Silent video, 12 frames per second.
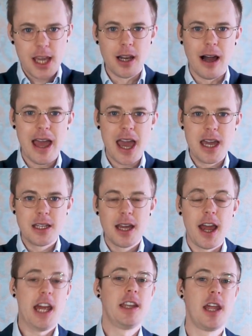in our head
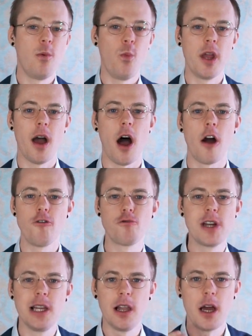and then we are
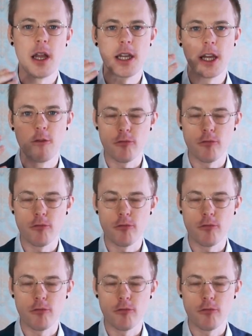relearning,